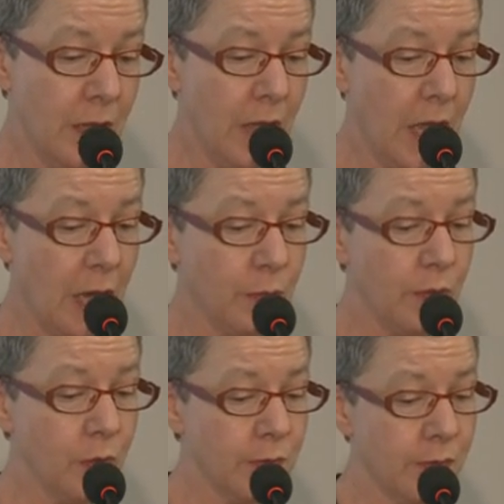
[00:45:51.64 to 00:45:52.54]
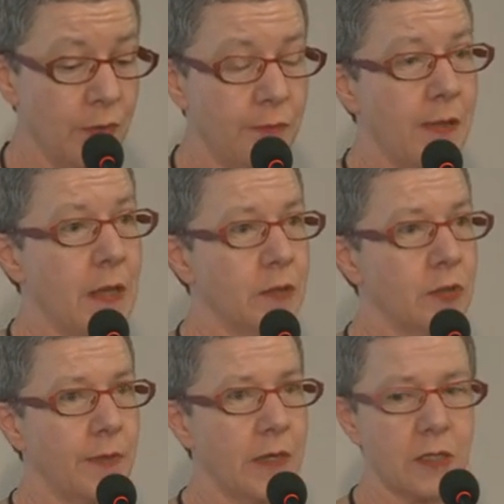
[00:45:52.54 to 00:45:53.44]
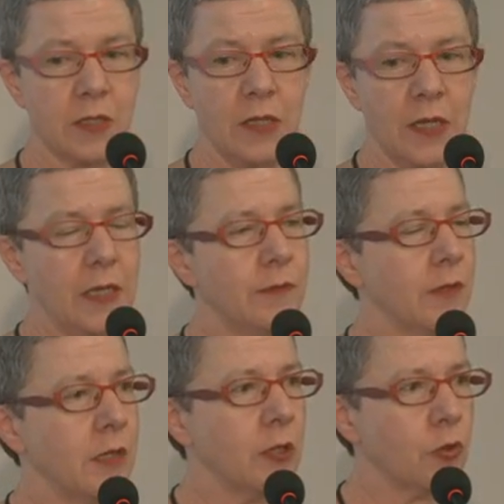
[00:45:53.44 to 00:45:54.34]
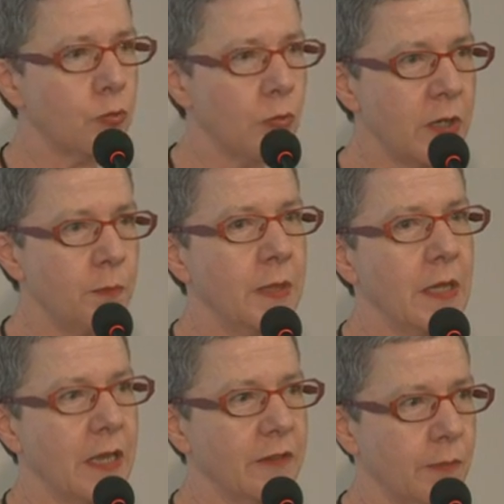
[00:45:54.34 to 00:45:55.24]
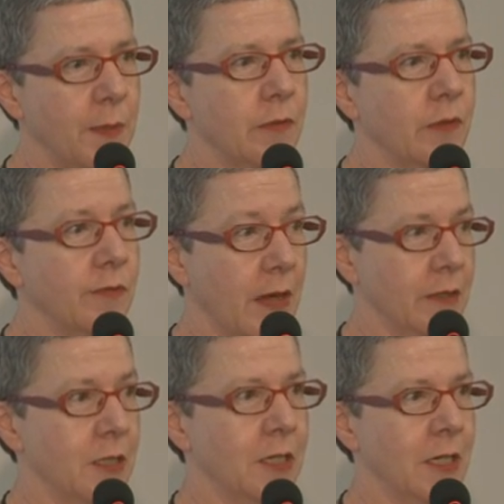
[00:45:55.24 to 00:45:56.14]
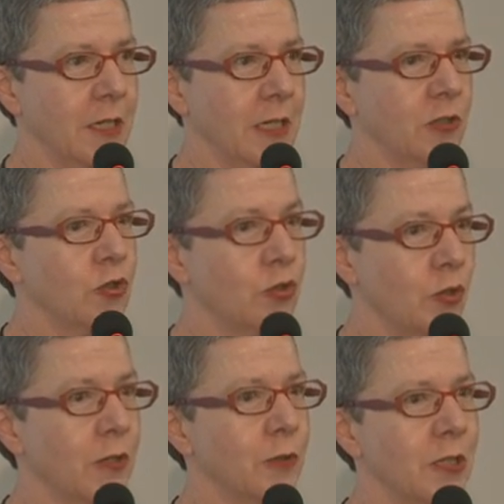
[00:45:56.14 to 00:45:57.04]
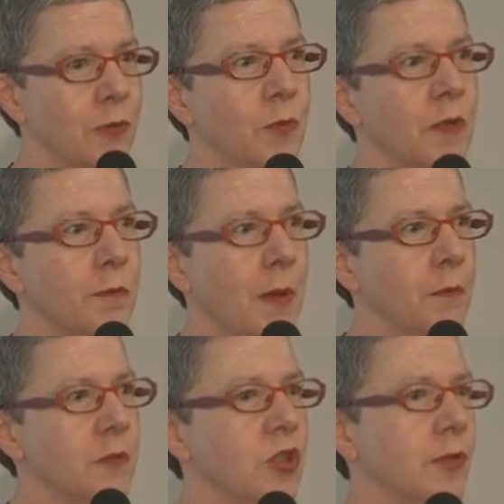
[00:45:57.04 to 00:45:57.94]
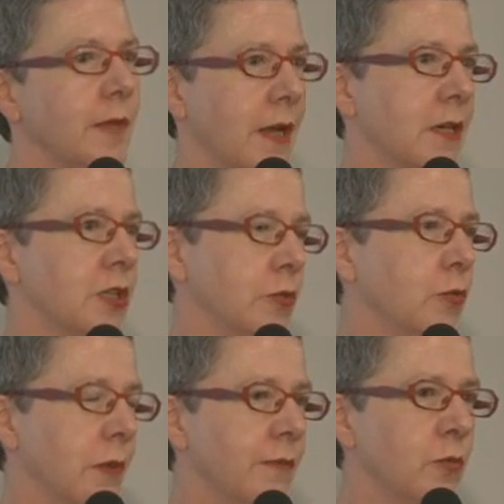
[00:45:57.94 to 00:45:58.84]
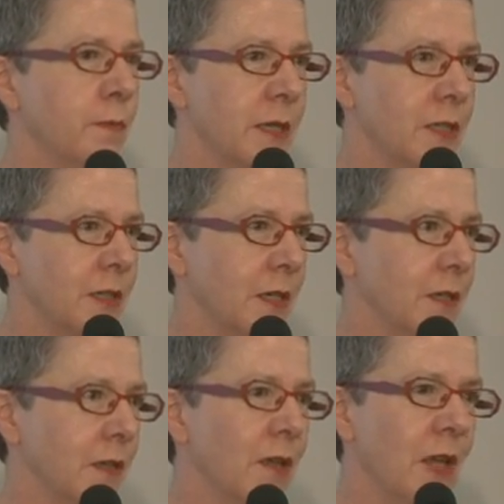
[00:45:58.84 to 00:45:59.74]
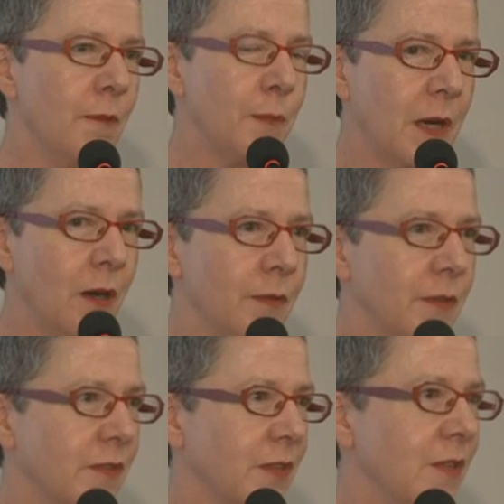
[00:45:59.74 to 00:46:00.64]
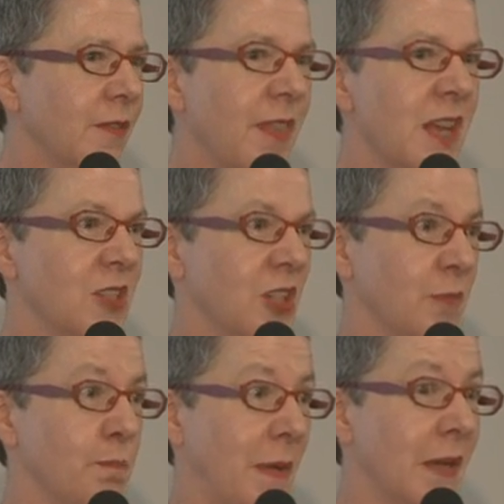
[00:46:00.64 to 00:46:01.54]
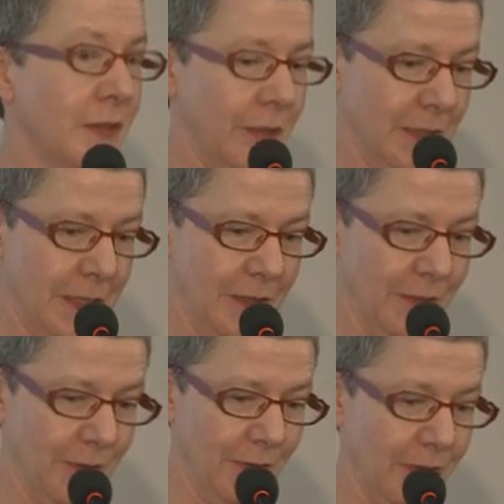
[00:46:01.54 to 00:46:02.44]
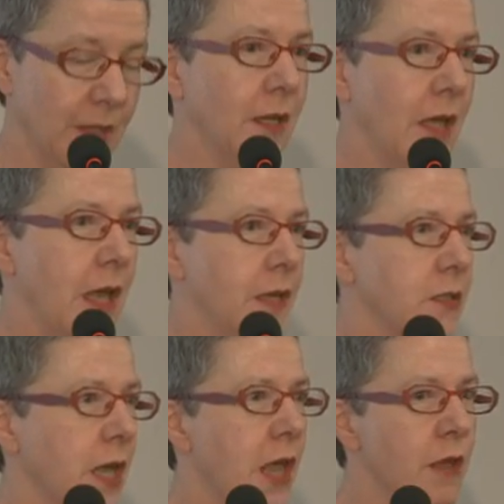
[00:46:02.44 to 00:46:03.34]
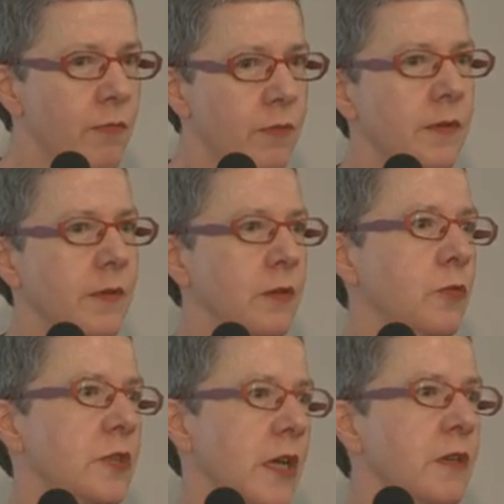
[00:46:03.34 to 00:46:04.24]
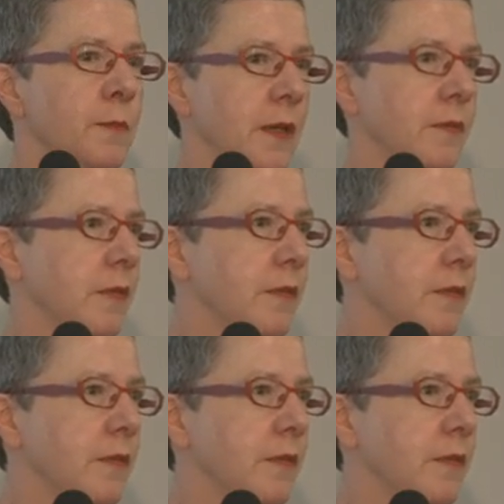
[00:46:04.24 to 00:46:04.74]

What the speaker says: And we also found that it's an incredibly expensive undertaking to try to deal with publishers' article level metadata. Behind the scenes, they're just basket cases, and every single database is